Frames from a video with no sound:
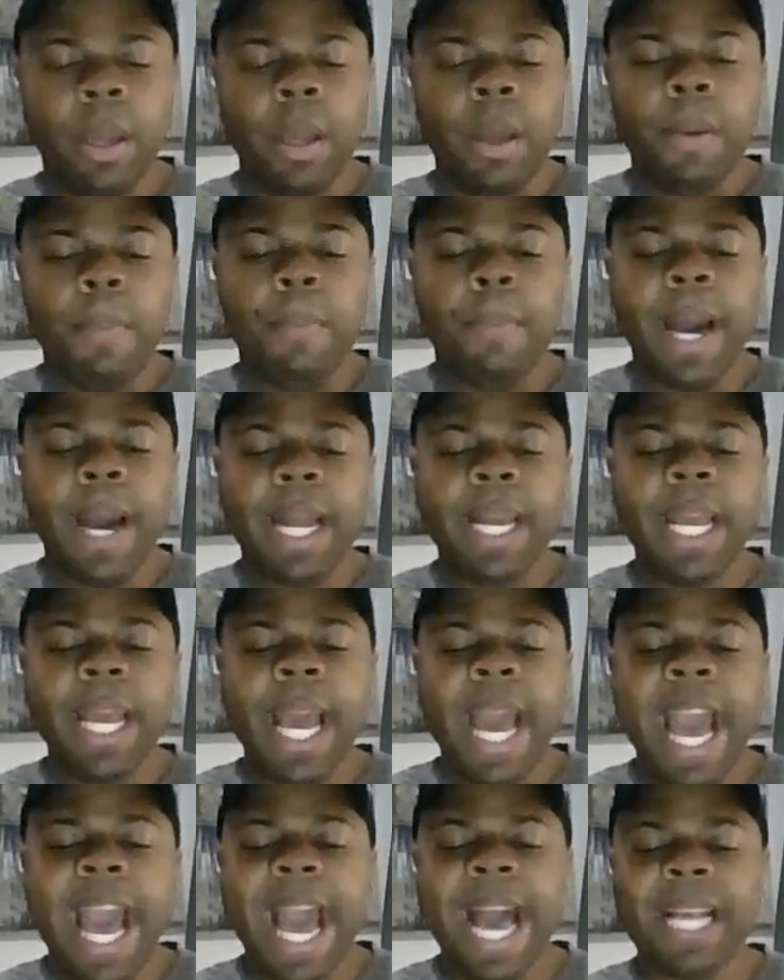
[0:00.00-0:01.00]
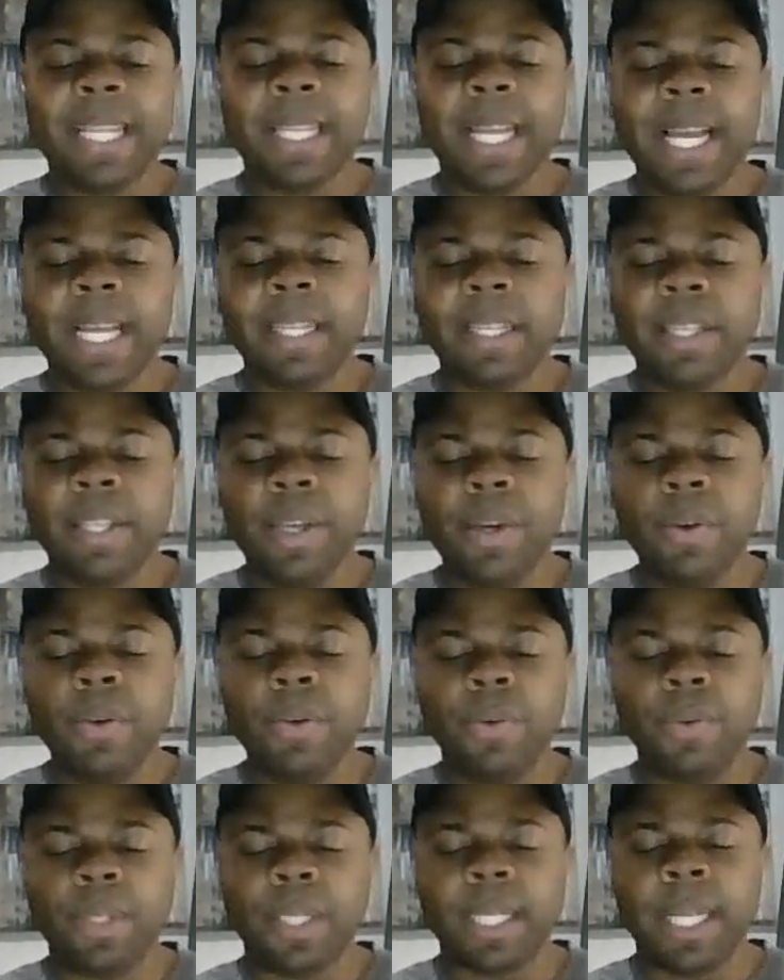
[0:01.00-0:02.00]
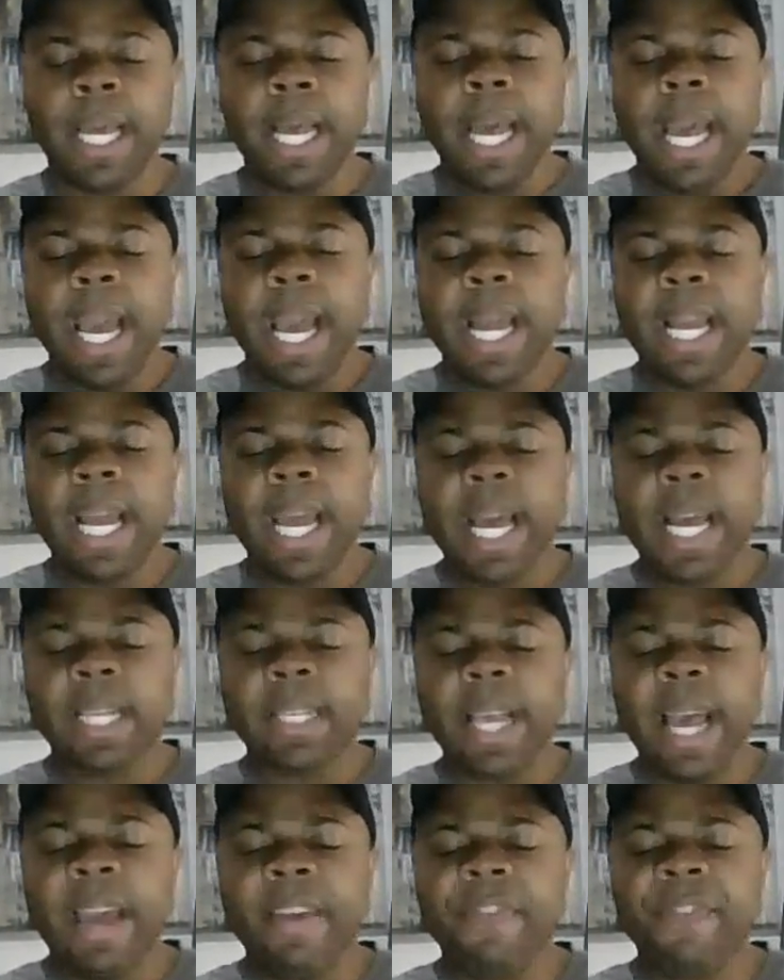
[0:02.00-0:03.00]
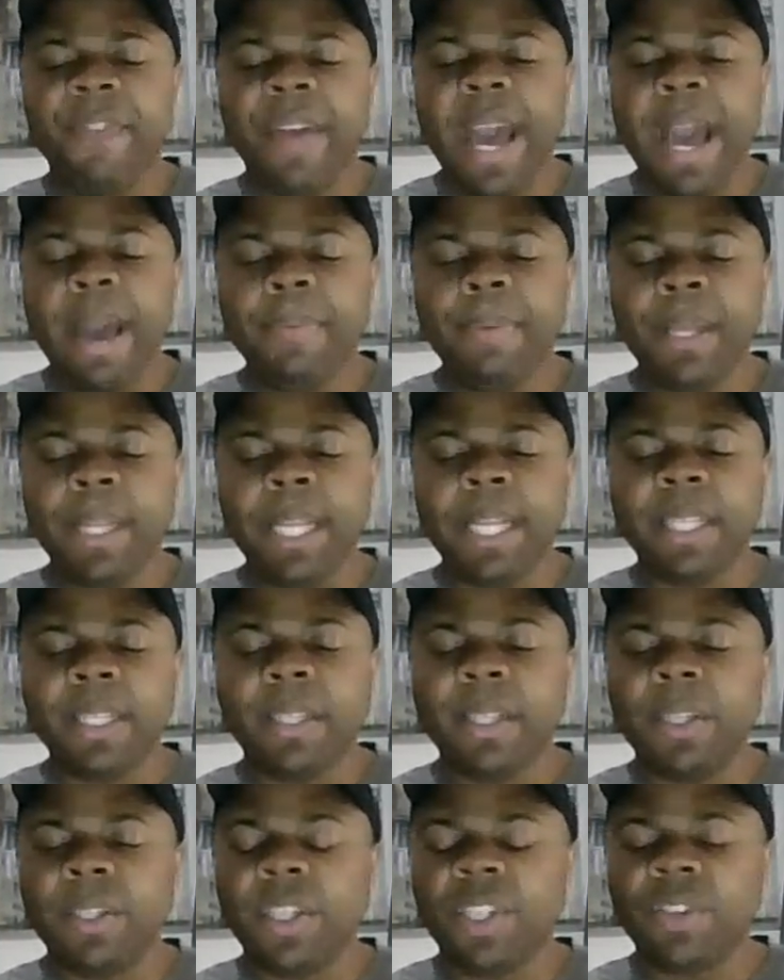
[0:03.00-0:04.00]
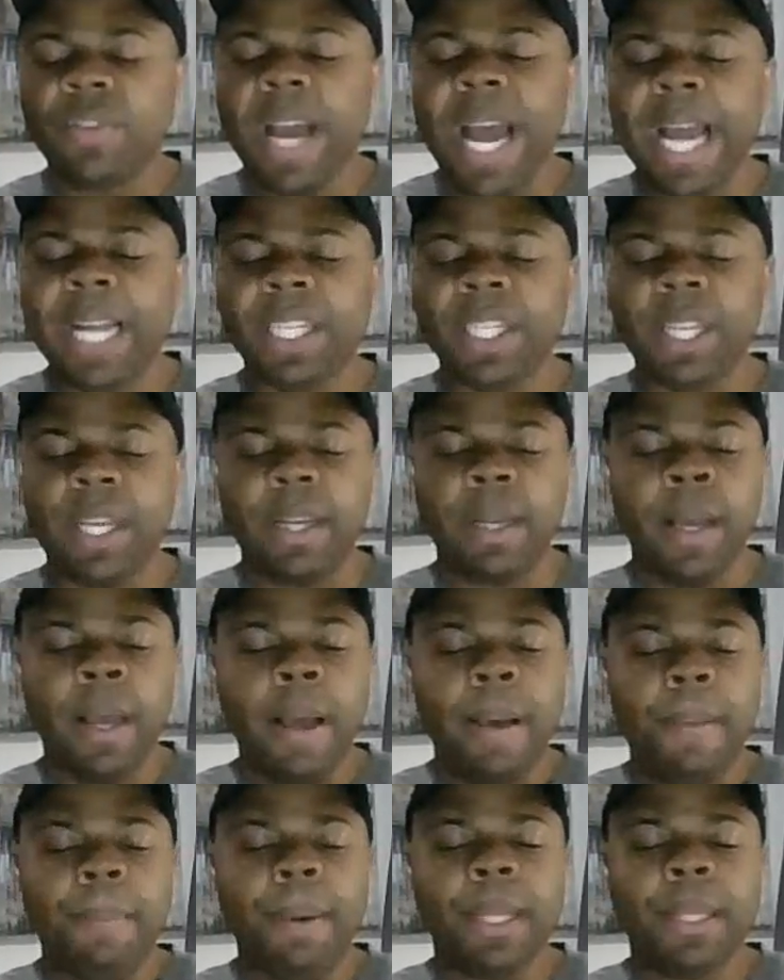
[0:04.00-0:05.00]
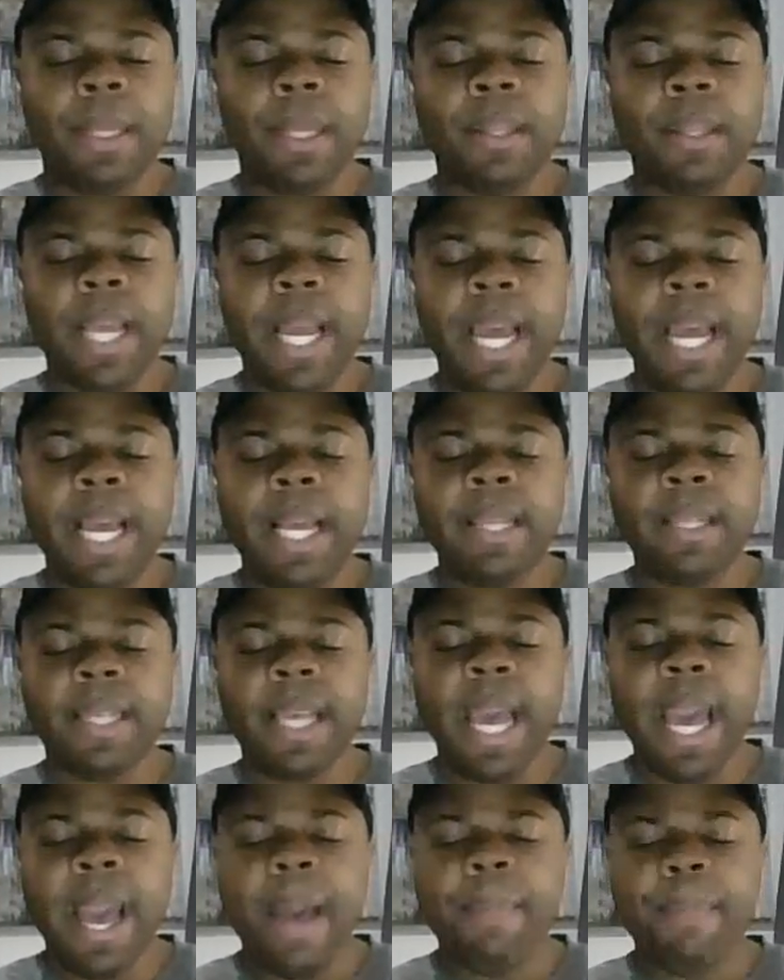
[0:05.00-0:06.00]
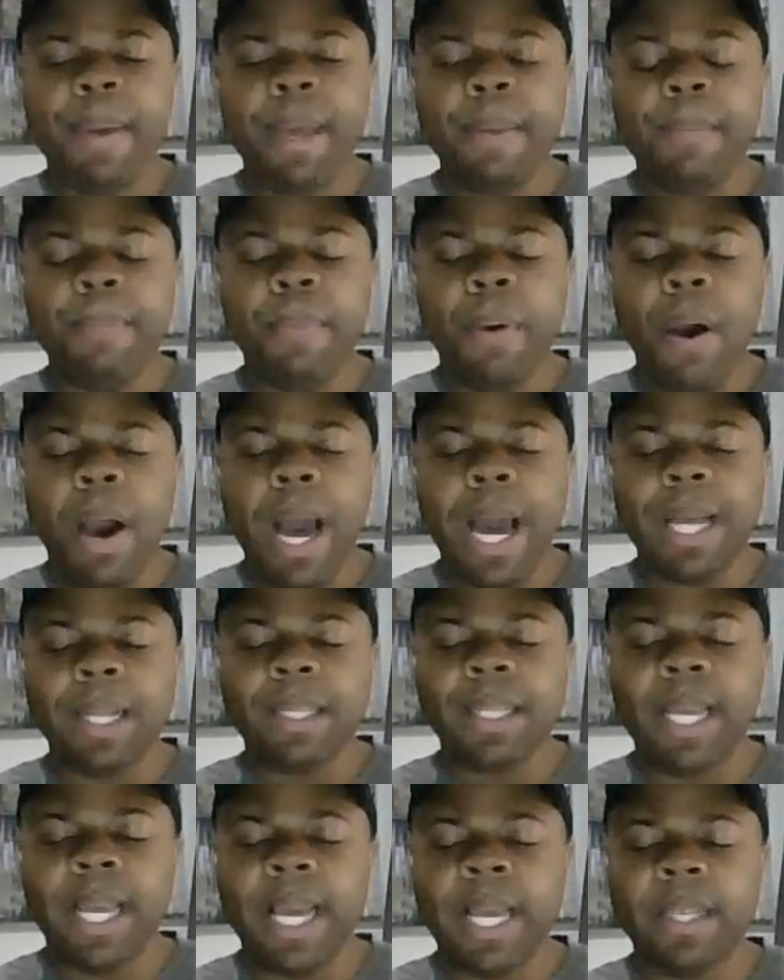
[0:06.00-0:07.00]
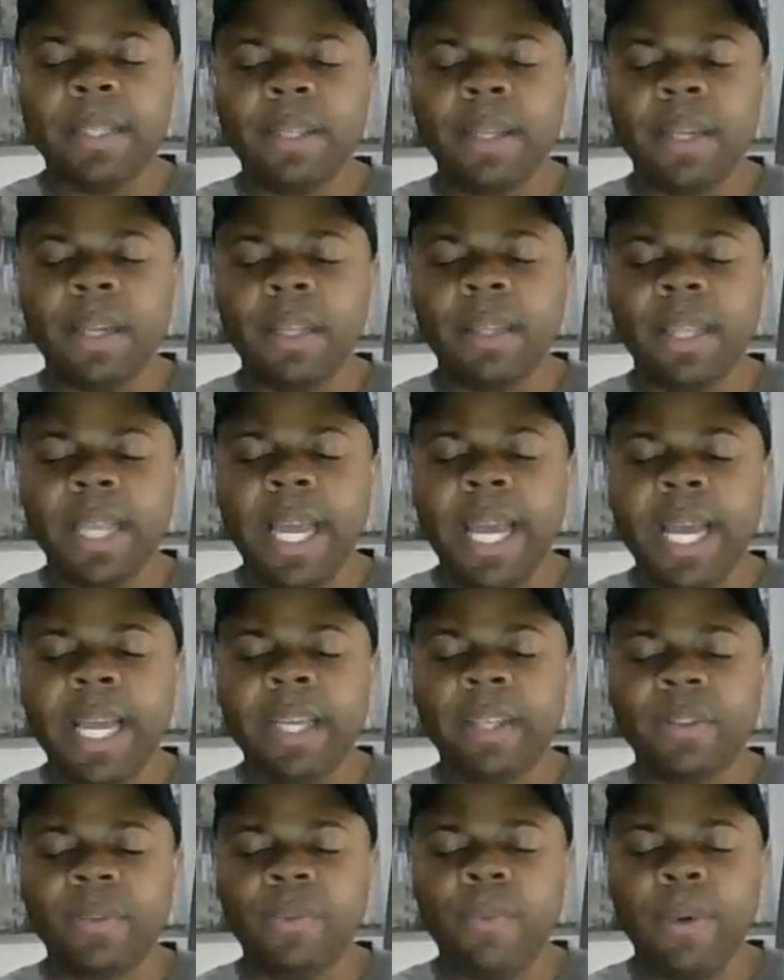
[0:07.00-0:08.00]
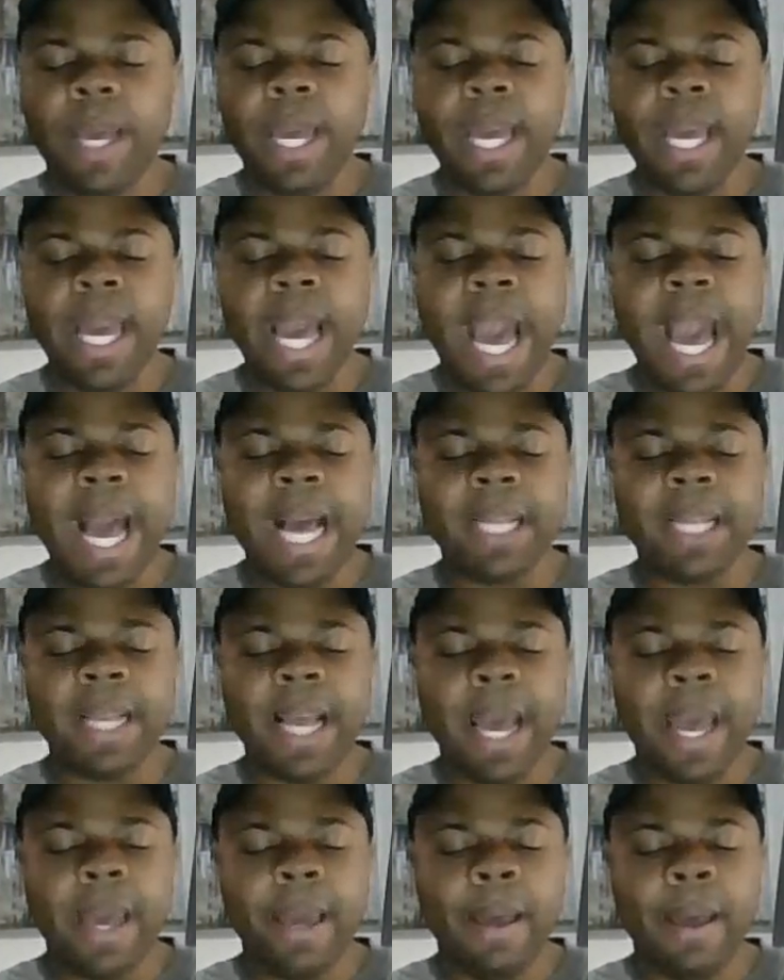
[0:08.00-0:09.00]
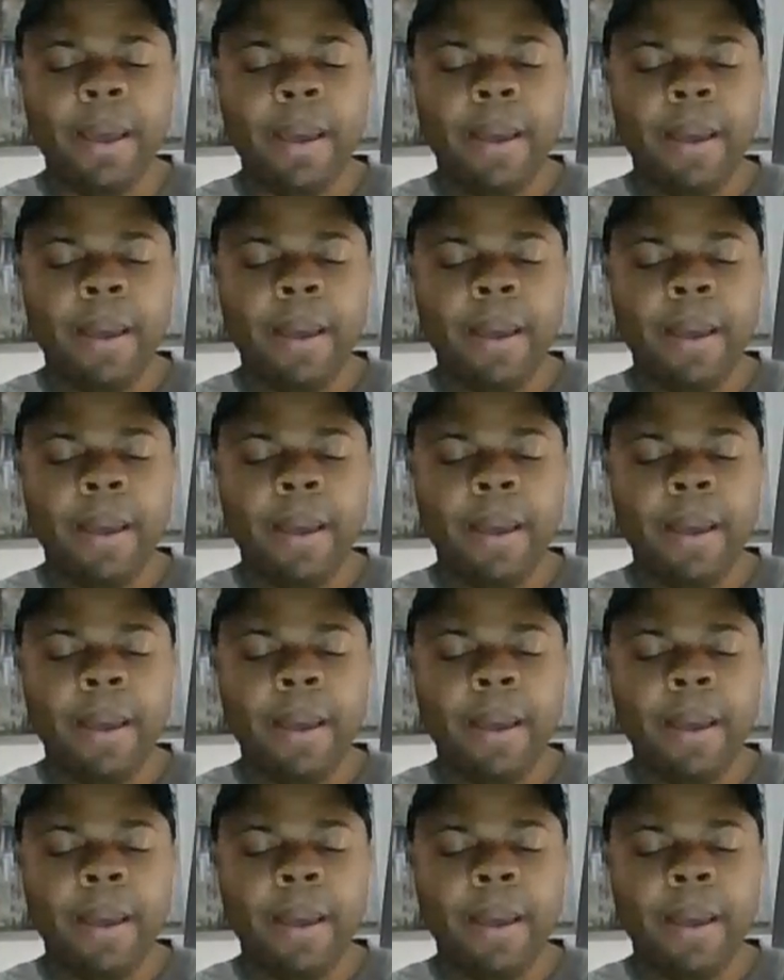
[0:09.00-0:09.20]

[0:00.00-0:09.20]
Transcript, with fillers: Money has its use and is a fabulous distraction, but the things can't be bought tend to the things we as a